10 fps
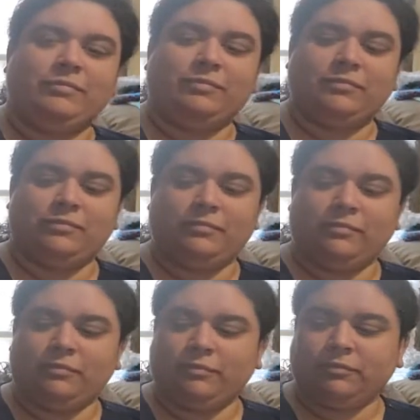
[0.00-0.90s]

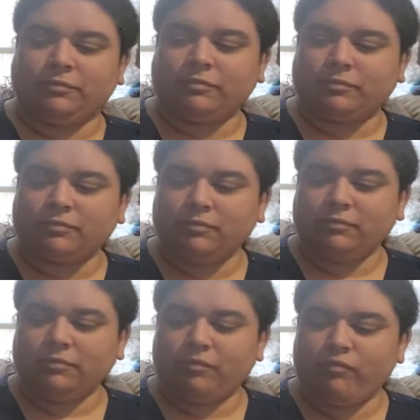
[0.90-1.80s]

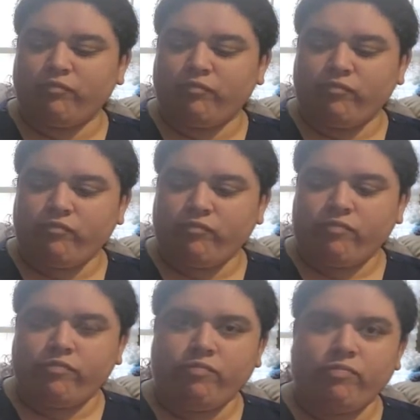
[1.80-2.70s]

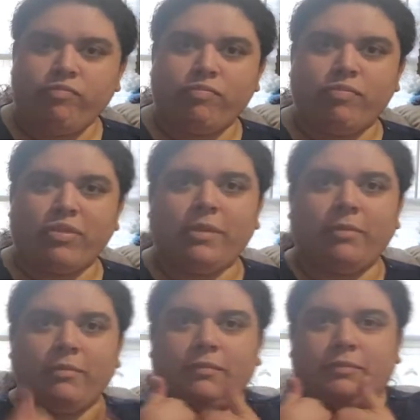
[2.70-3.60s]

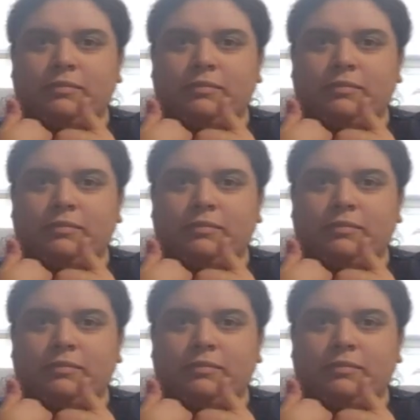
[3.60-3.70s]
[no speech]